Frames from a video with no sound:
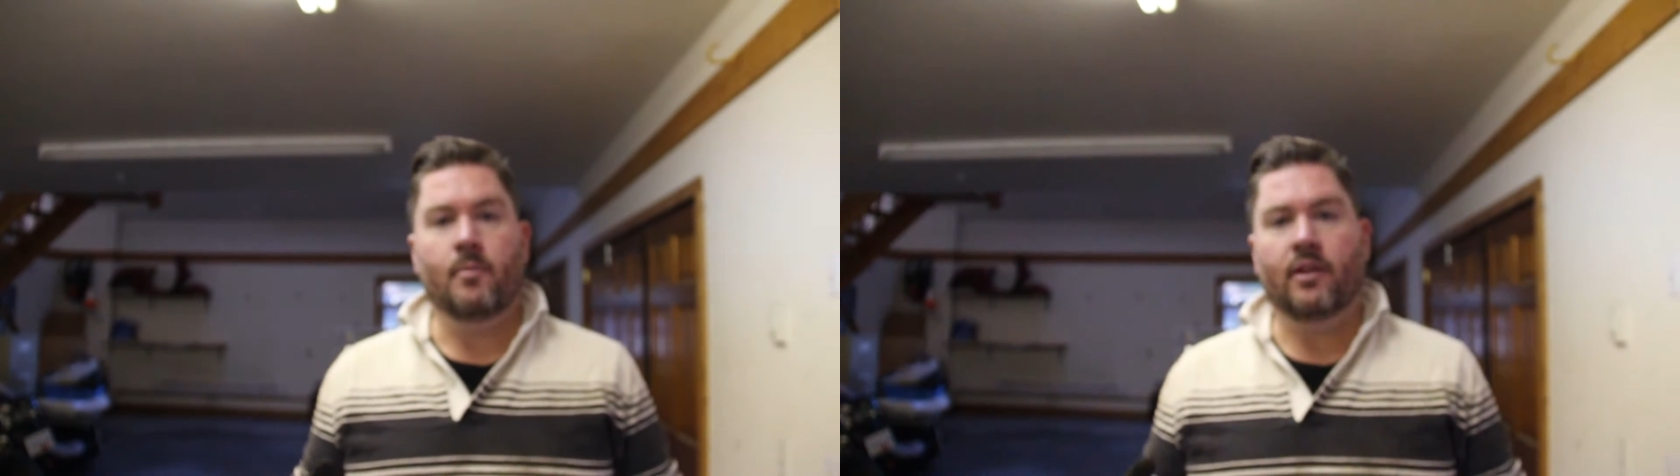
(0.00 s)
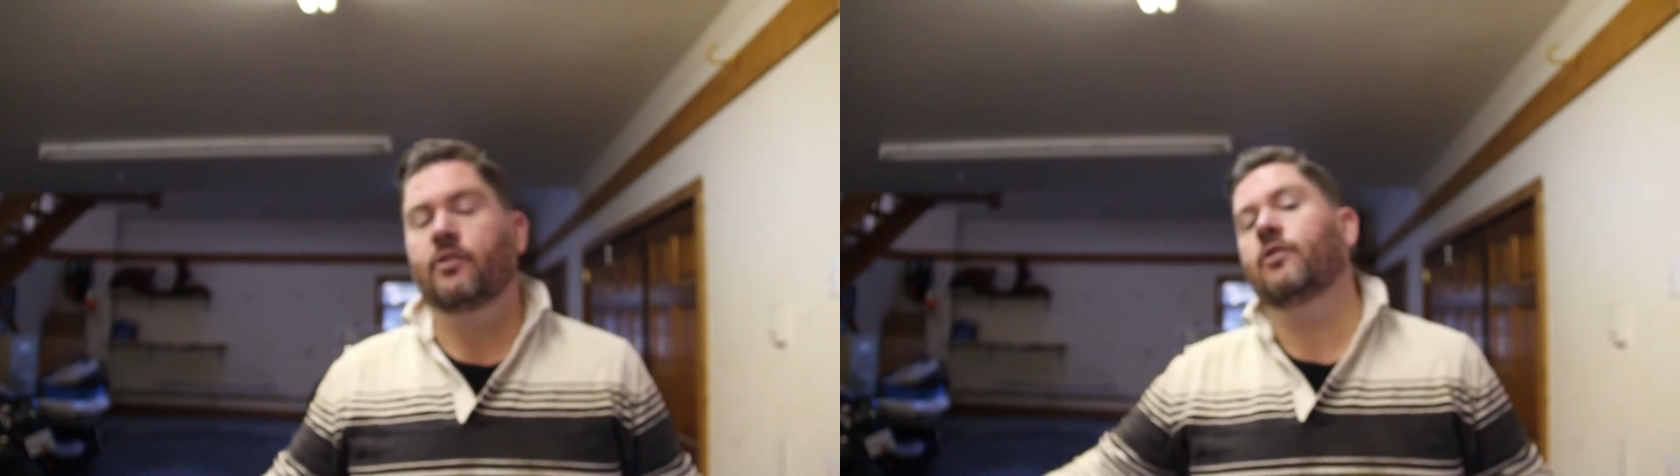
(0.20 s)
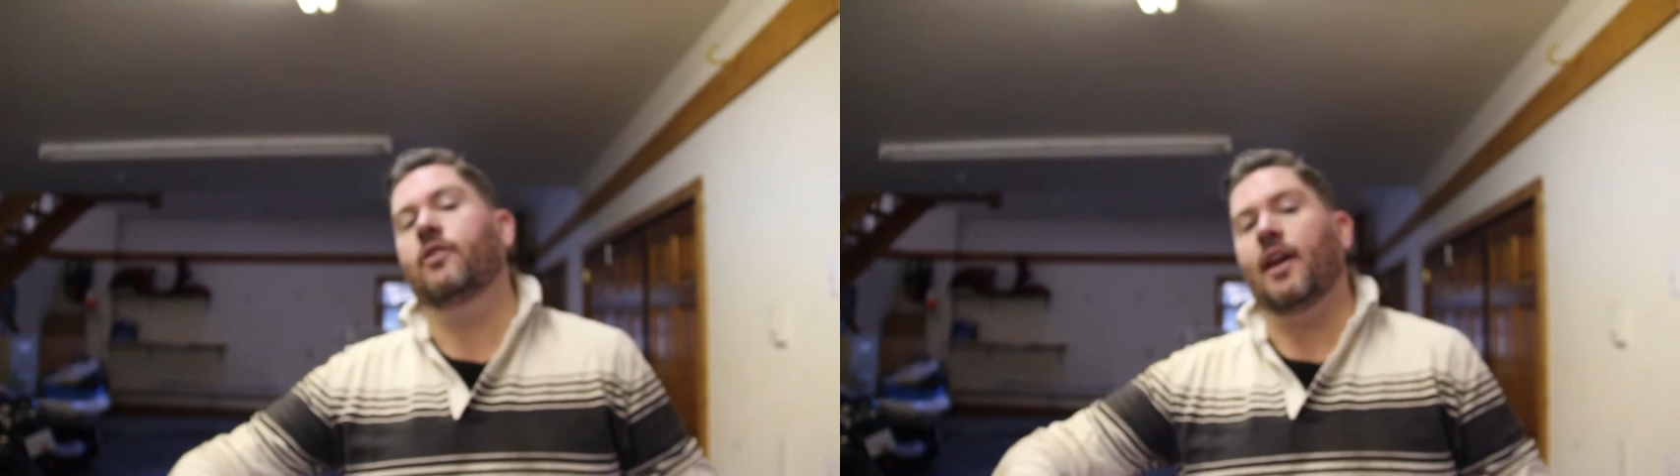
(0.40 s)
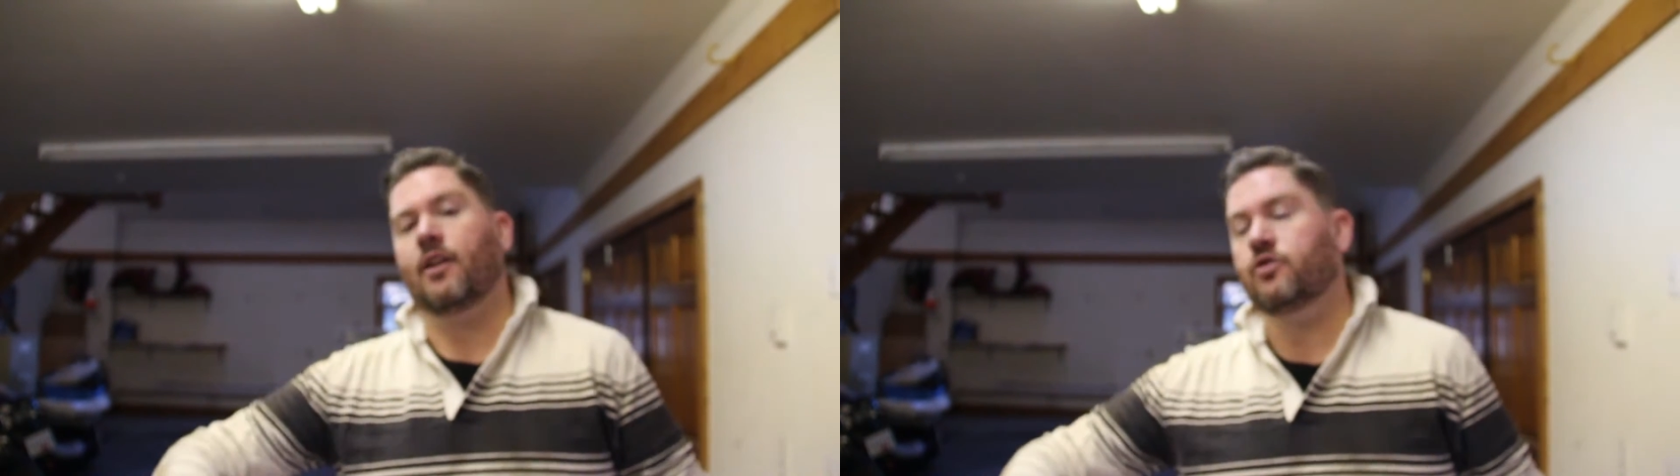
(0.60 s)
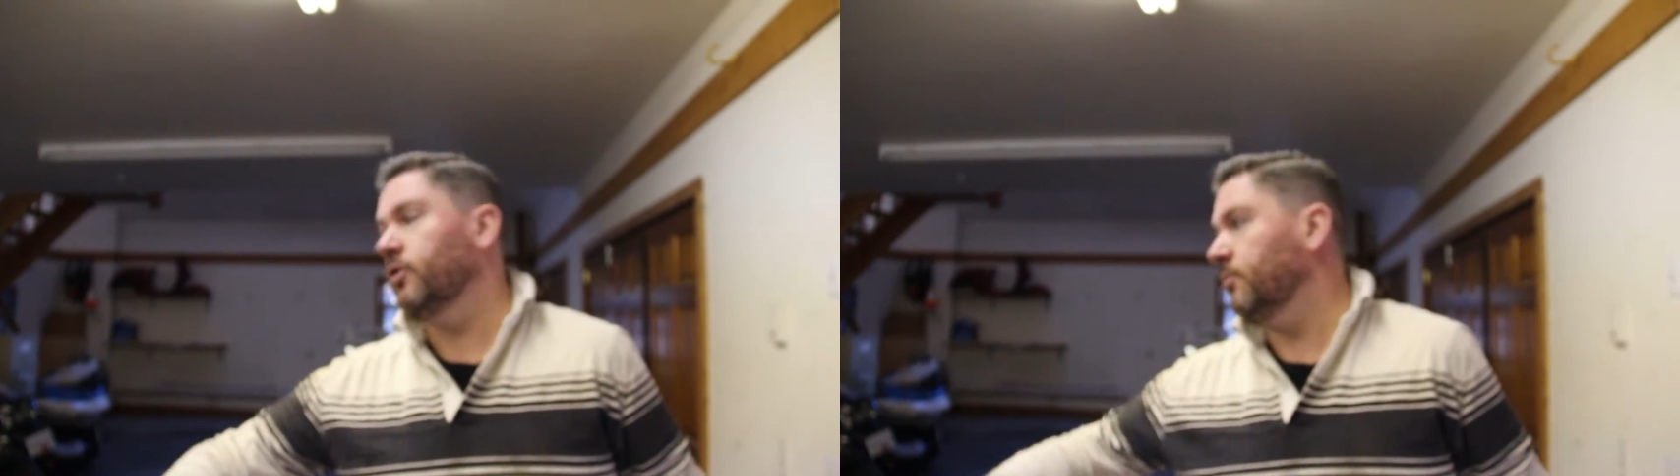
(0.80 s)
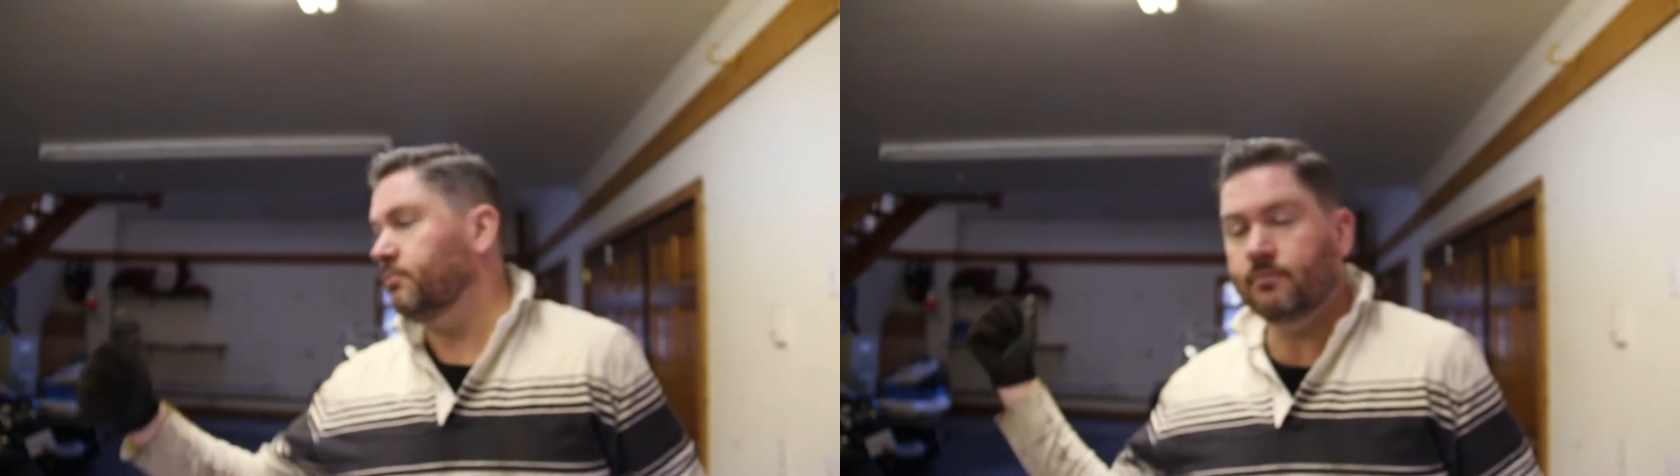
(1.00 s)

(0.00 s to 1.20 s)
missed the actual